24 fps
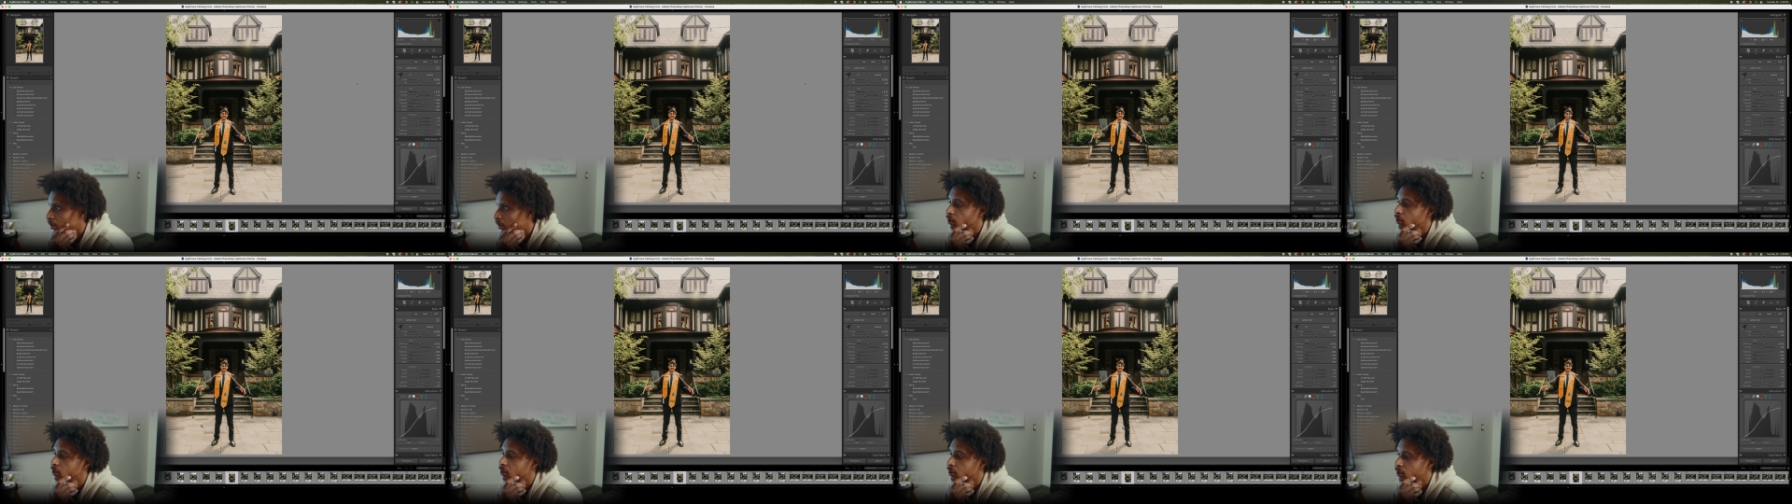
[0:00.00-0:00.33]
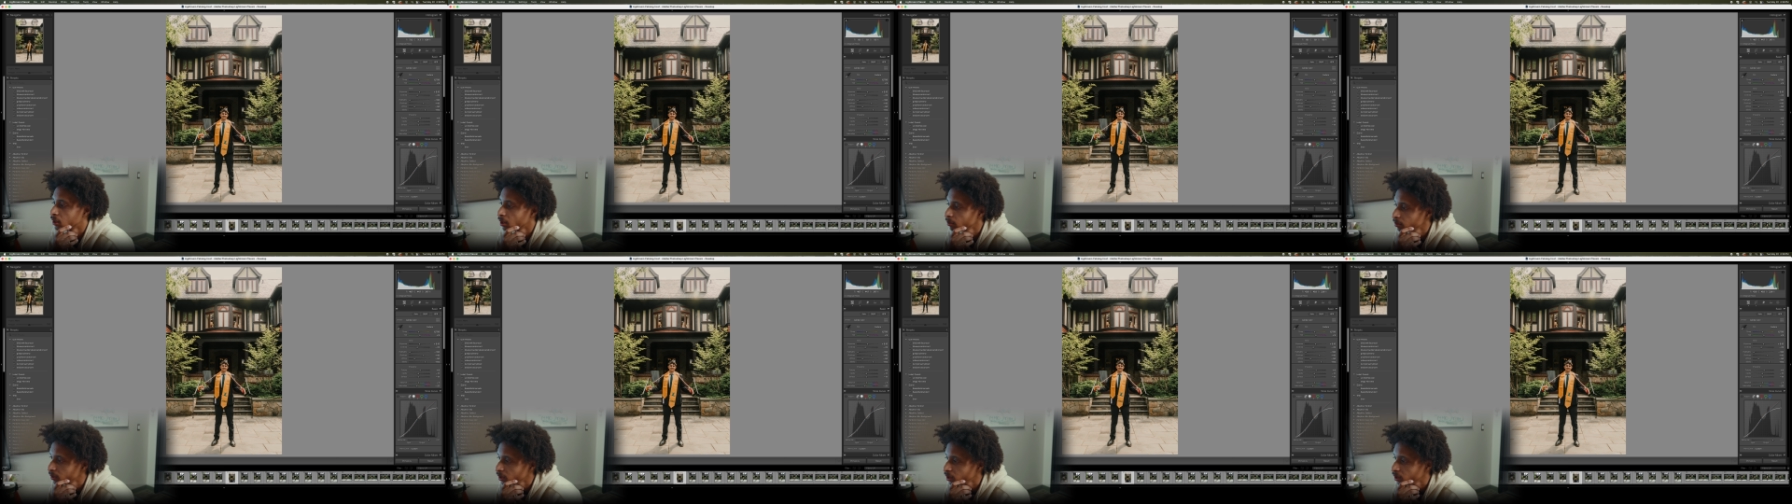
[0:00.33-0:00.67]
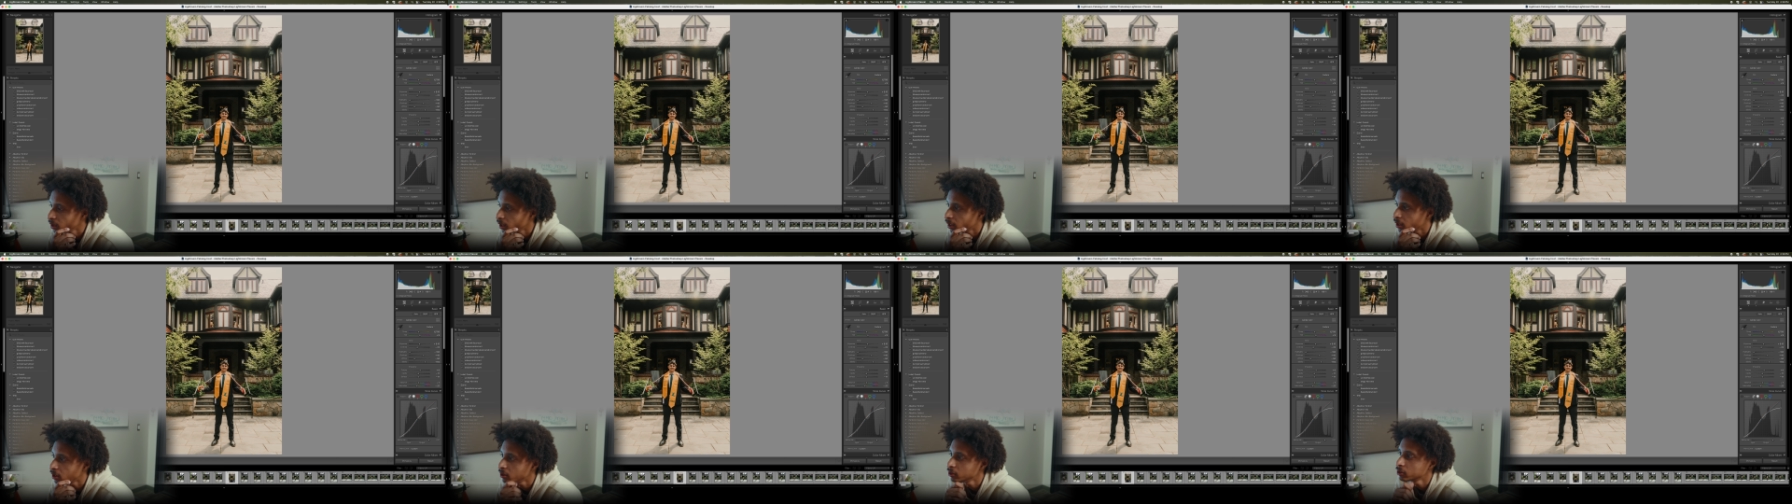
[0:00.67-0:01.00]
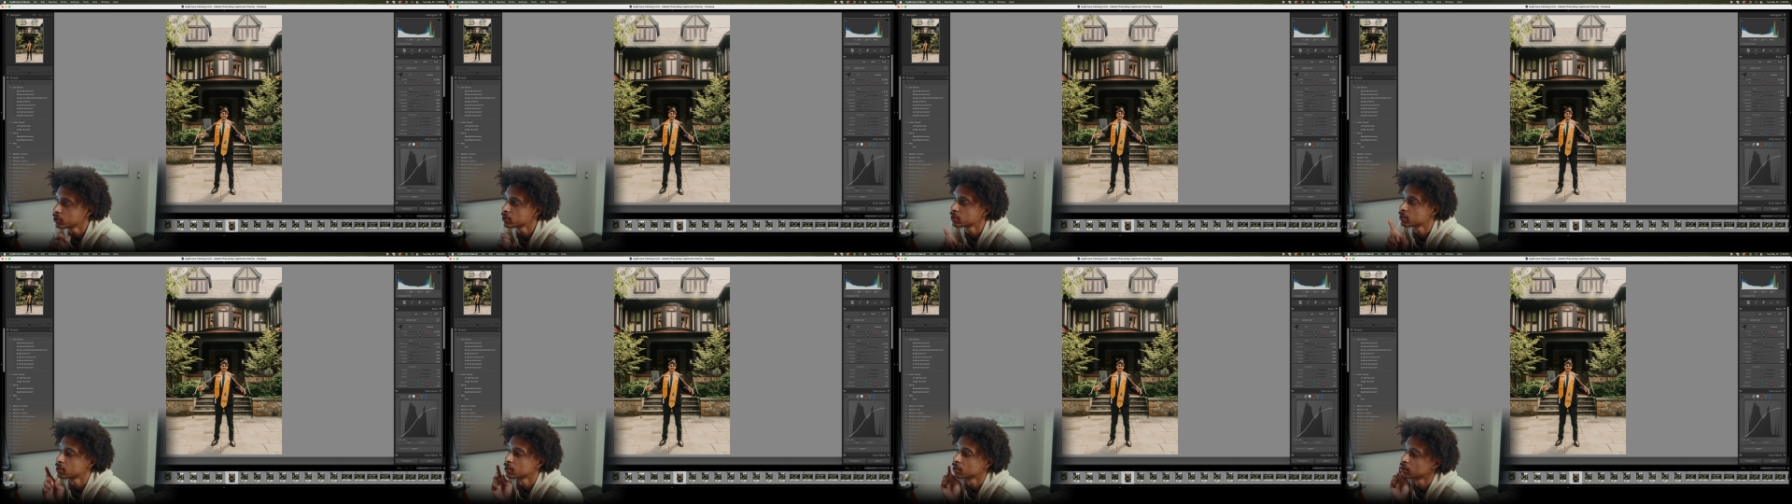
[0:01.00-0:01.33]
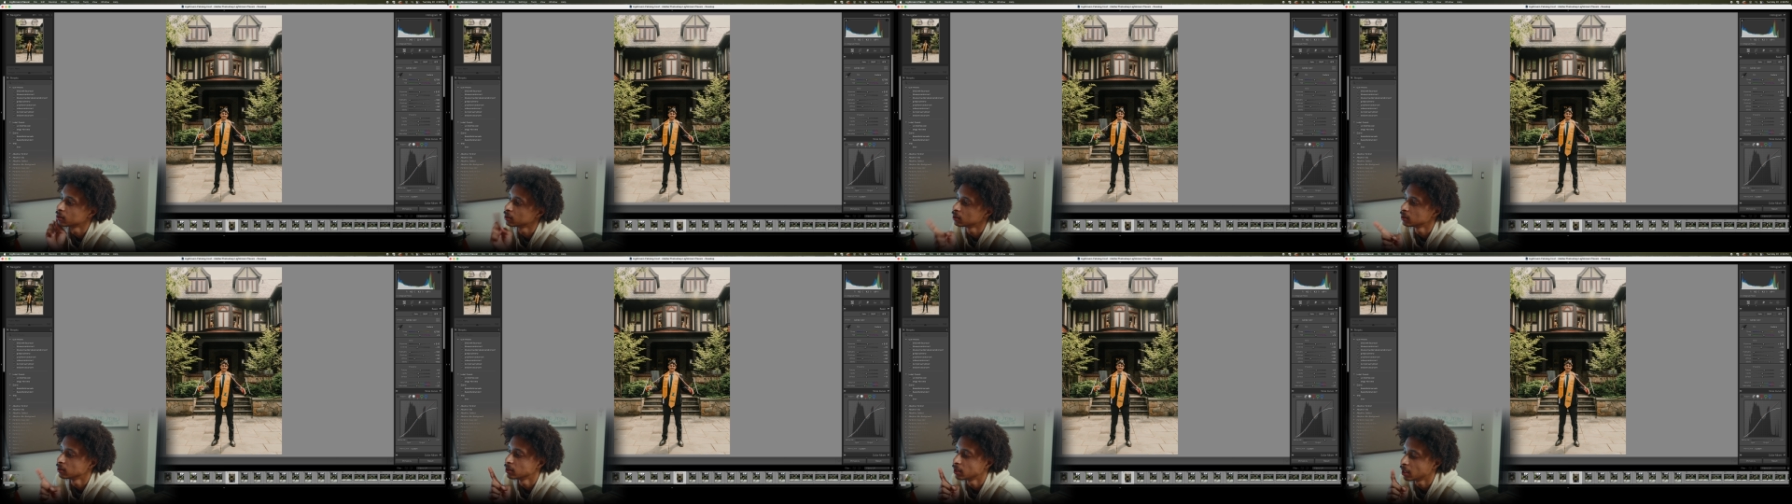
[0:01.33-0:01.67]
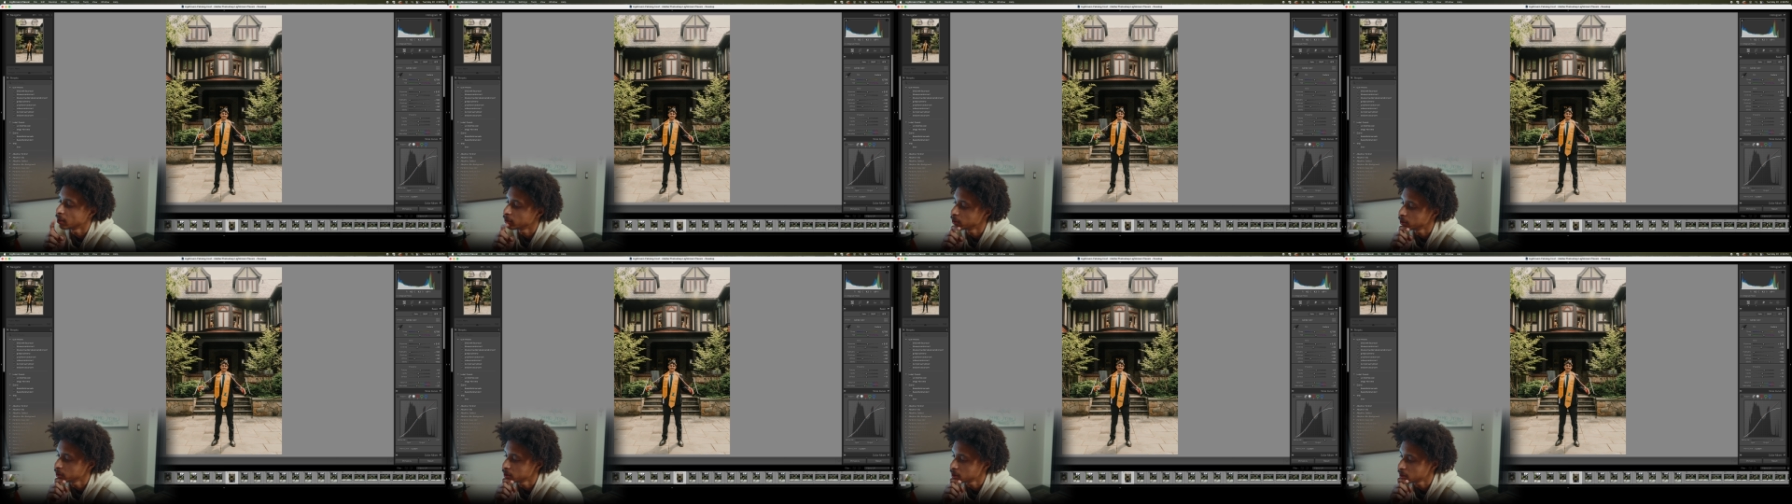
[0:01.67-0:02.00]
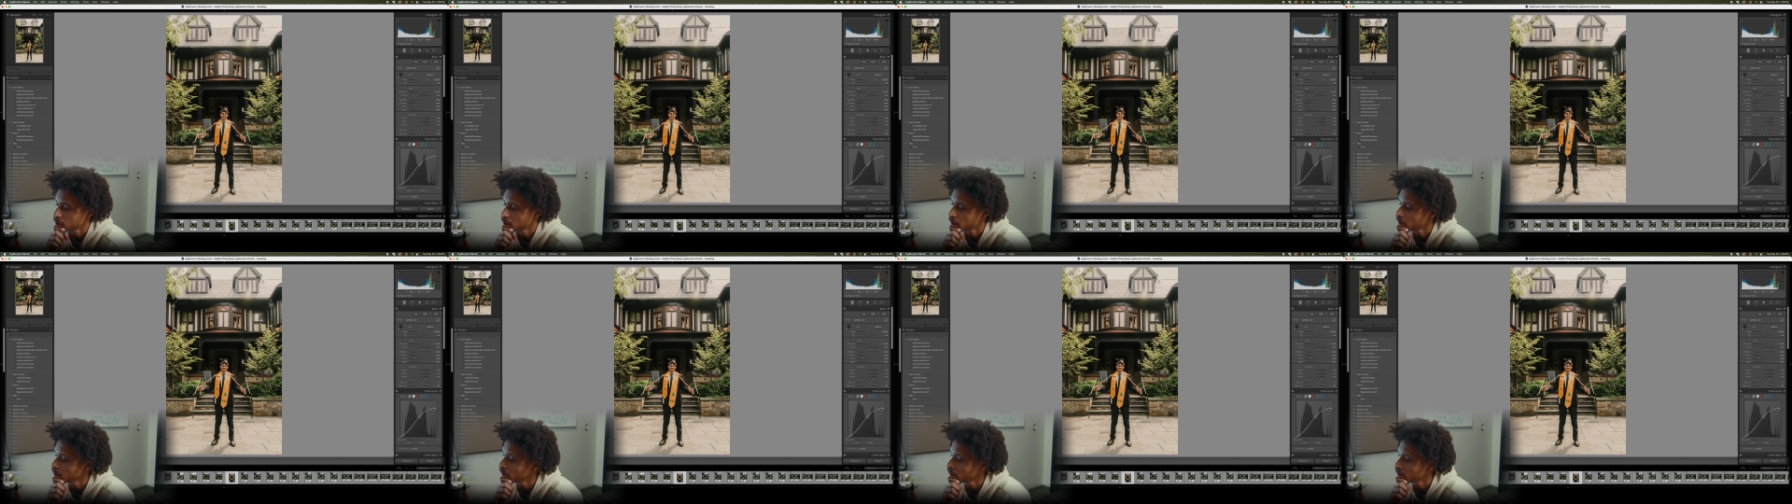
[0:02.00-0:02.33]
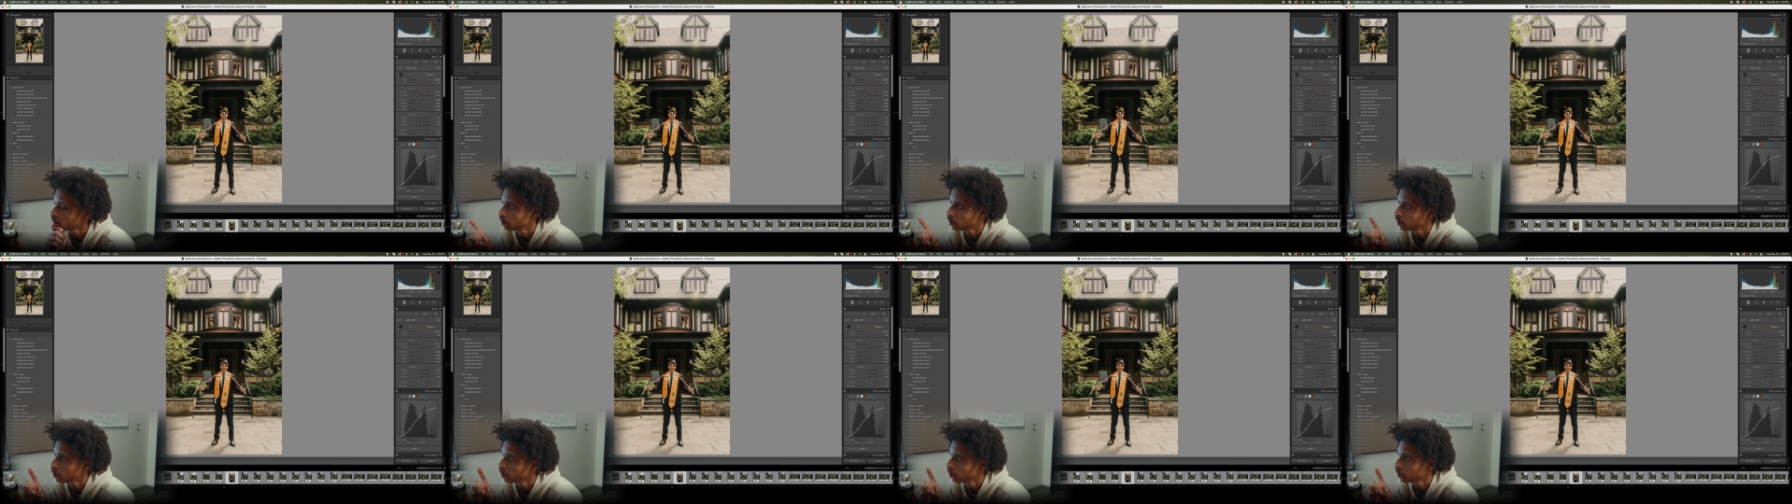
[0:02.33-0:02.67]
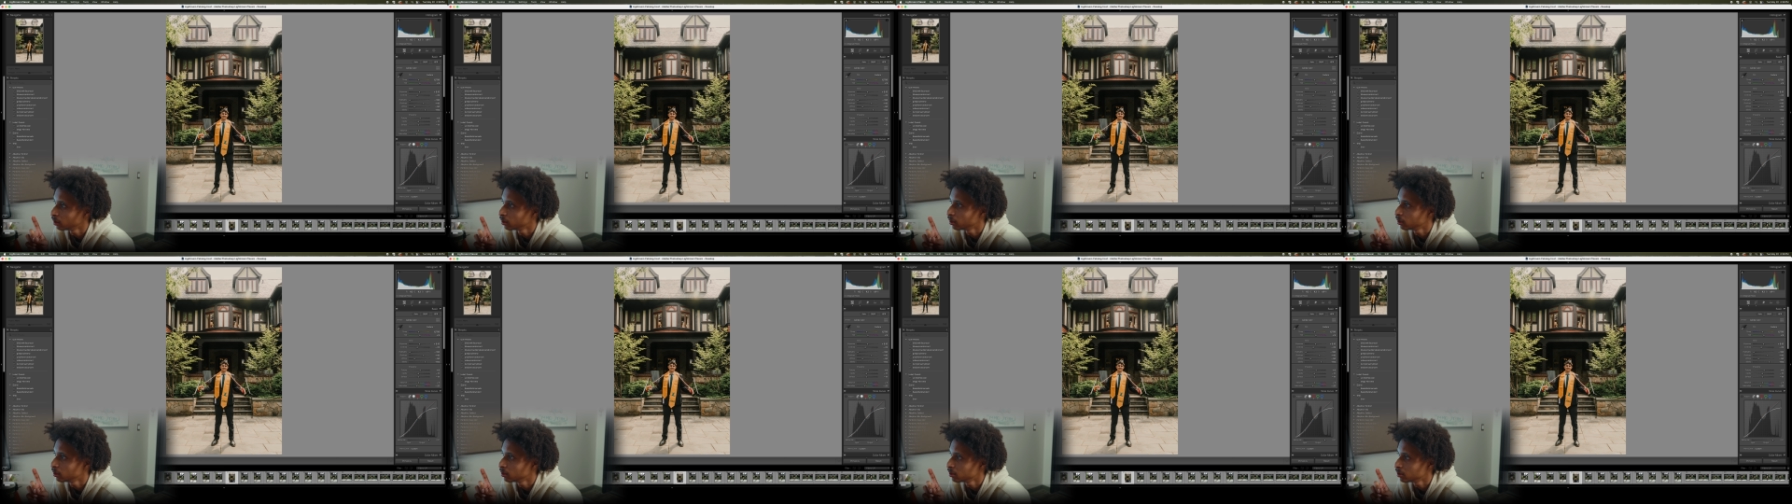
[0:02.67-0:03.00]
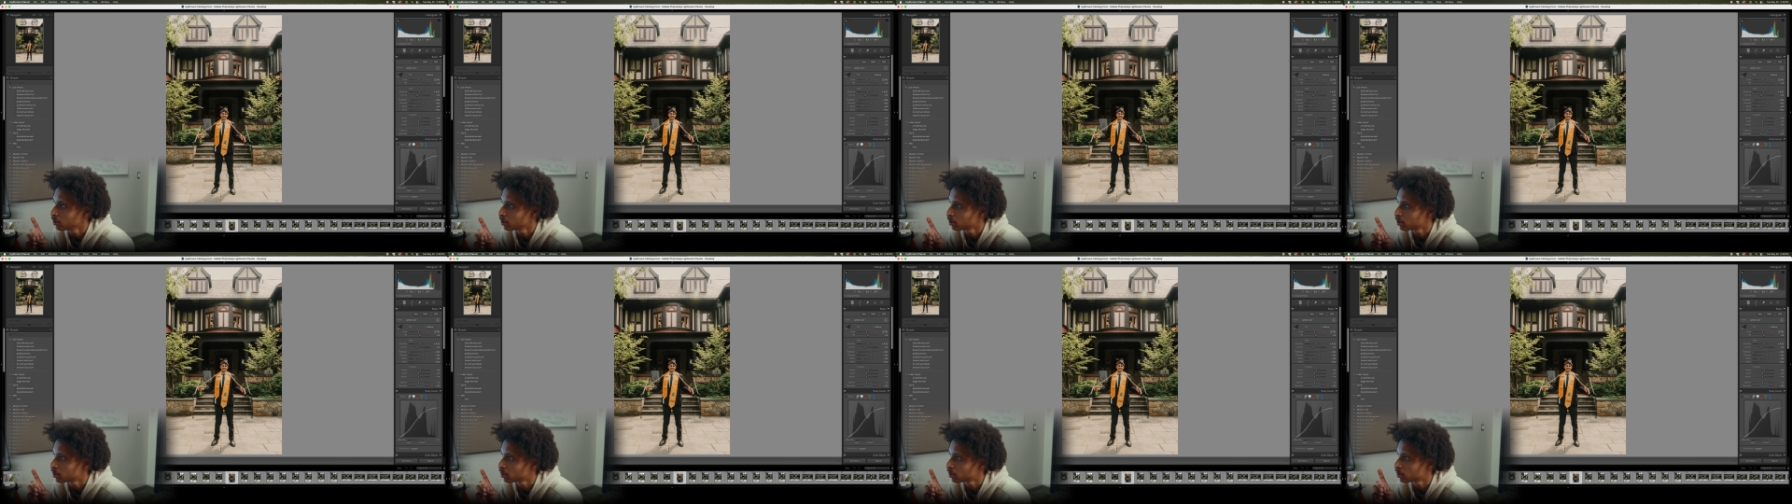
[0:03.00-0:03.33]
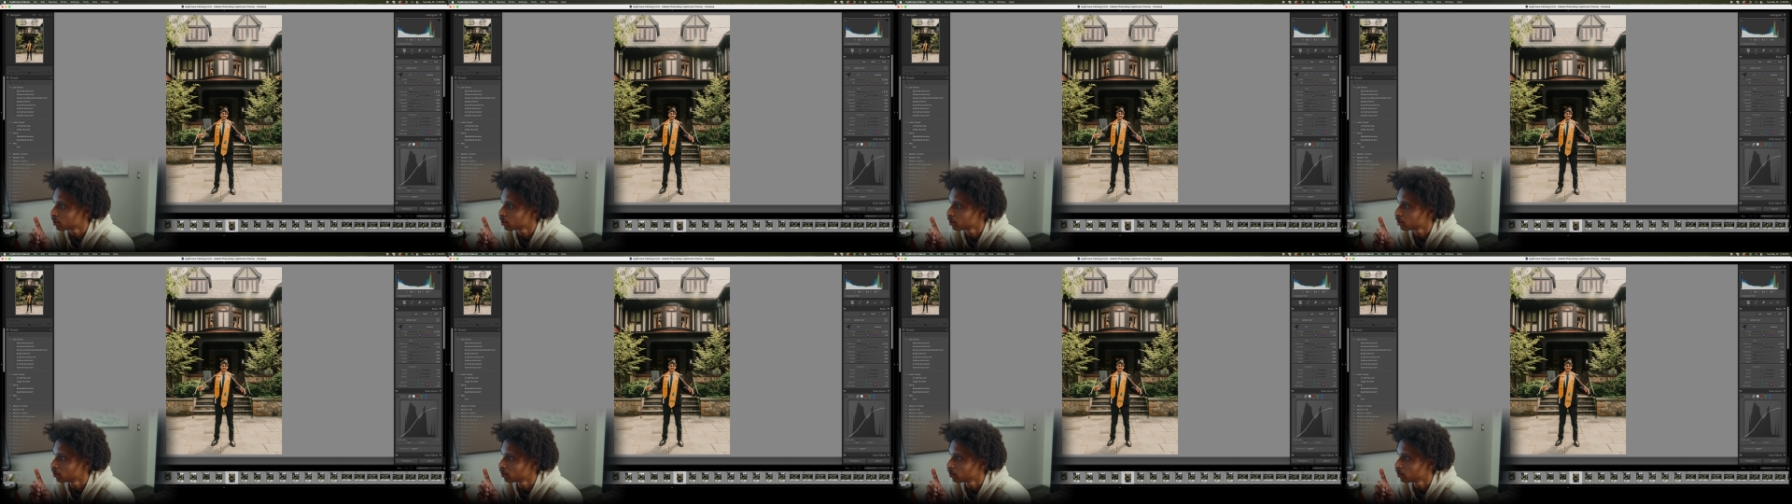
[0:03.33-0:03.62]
Something else that I will say is